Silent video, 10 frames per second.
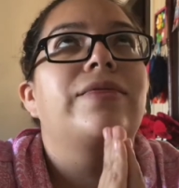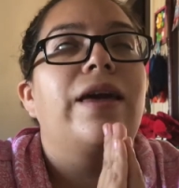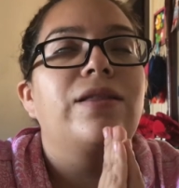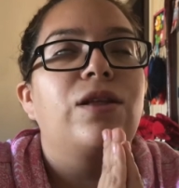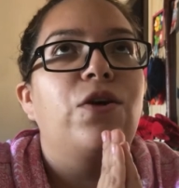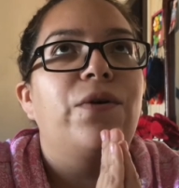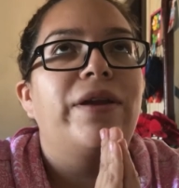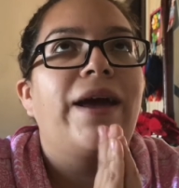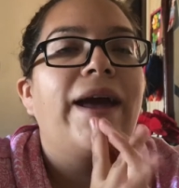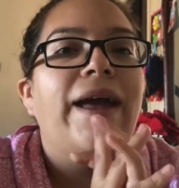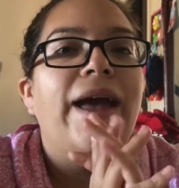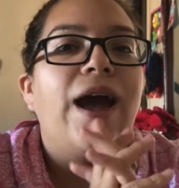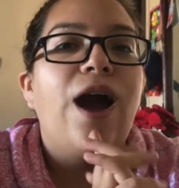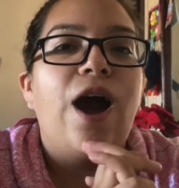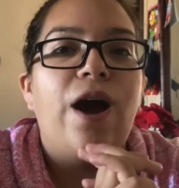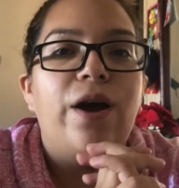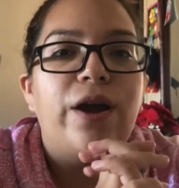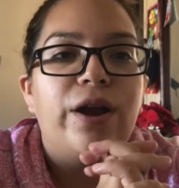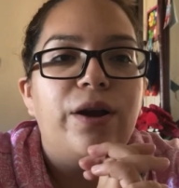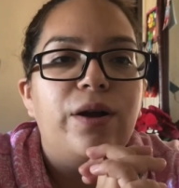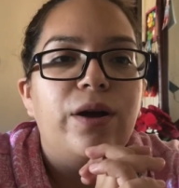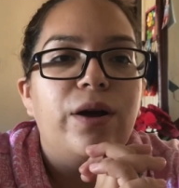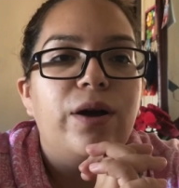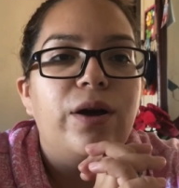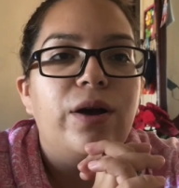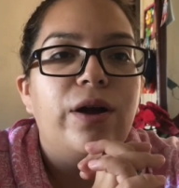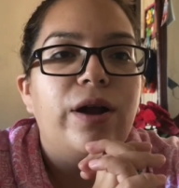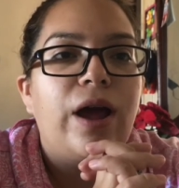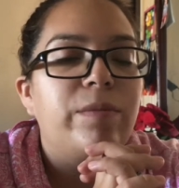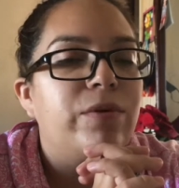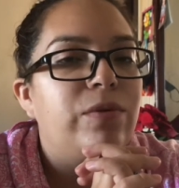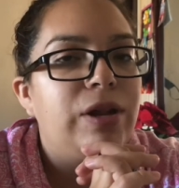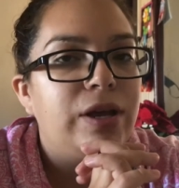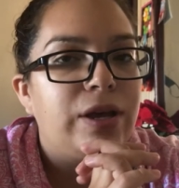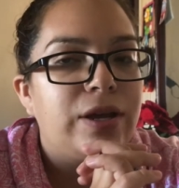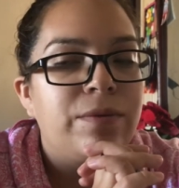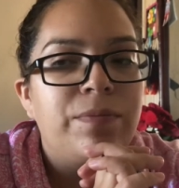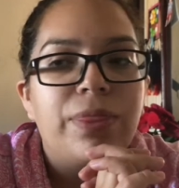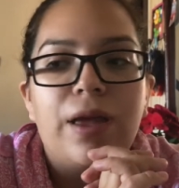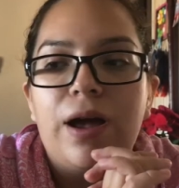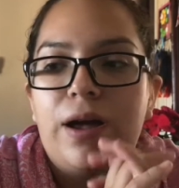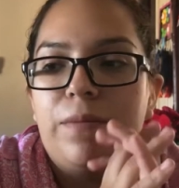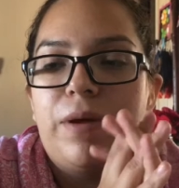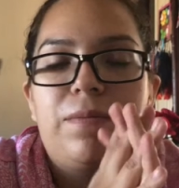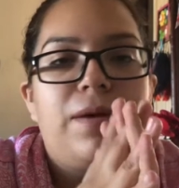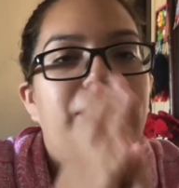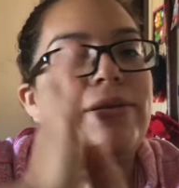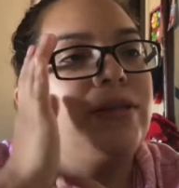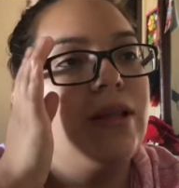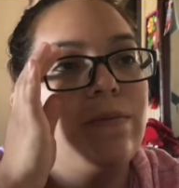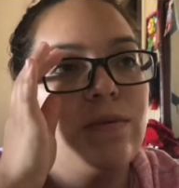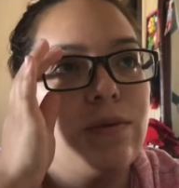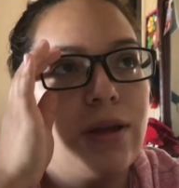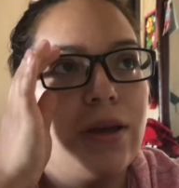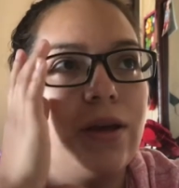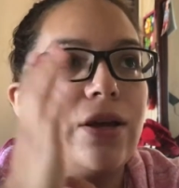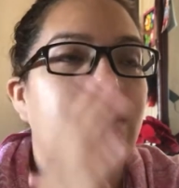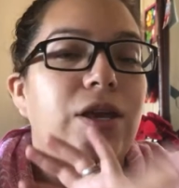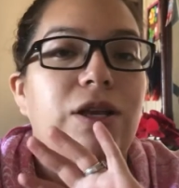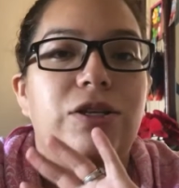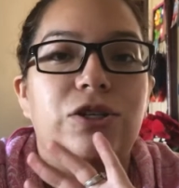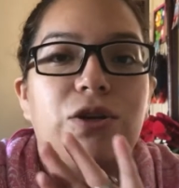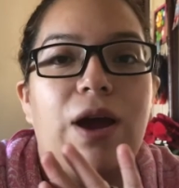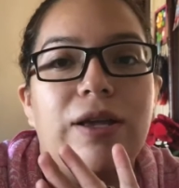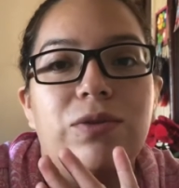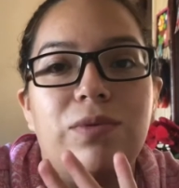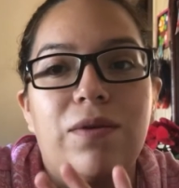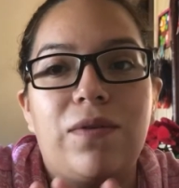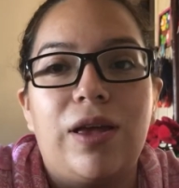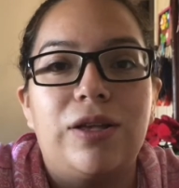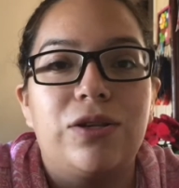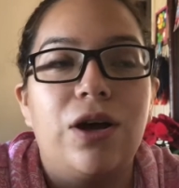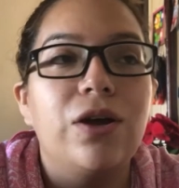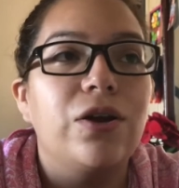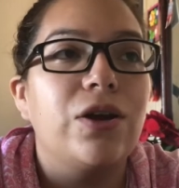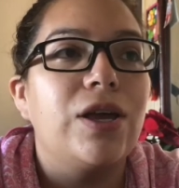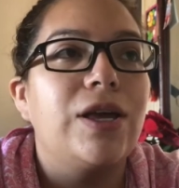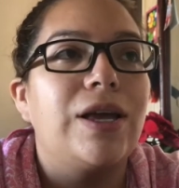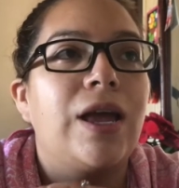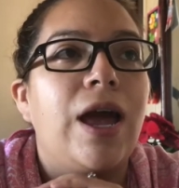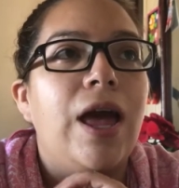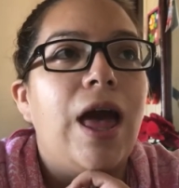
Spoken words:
thank the Lord, are have been really good. My baby sleeps really good. He just cries whenever he's hungry.